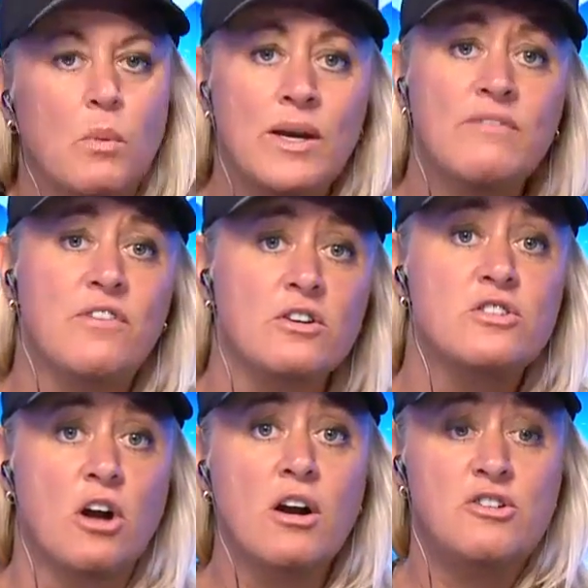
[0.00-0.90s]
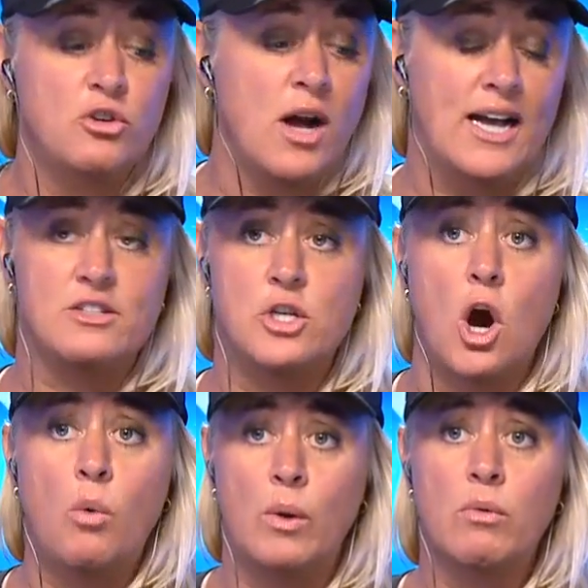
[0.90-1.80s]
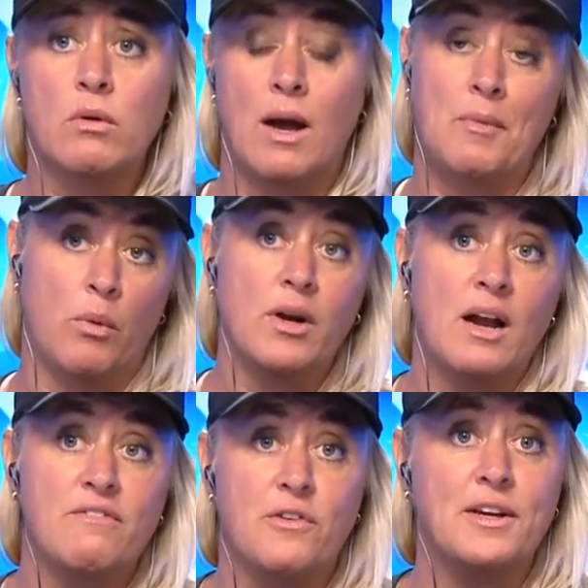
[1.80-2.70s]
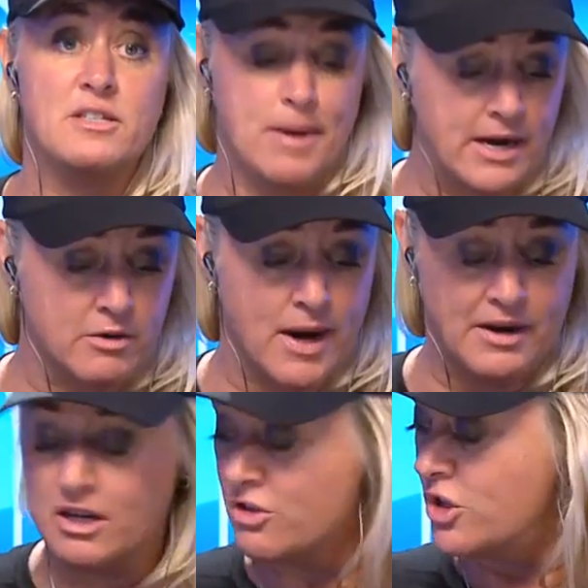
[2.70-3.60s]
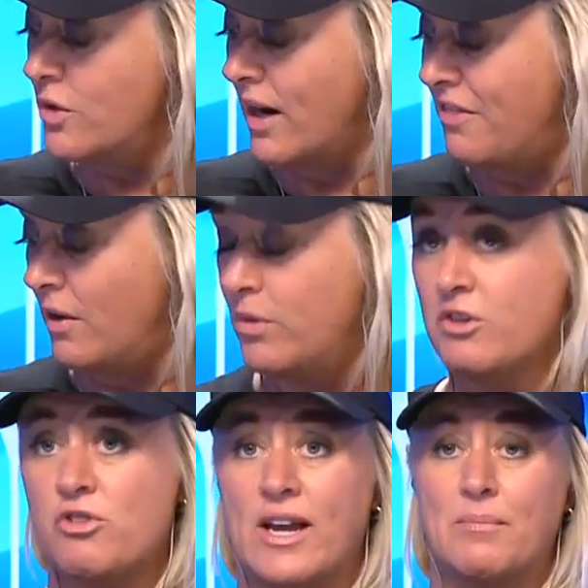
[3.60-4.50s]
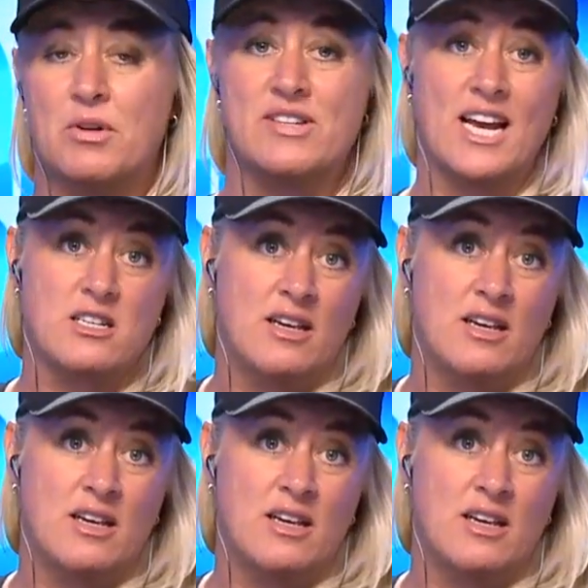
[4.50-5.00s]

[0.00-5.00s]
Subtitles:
when it first started, you guys know we were, I mean, we're kind of freaks about it around here too. And I think when you're trying to protect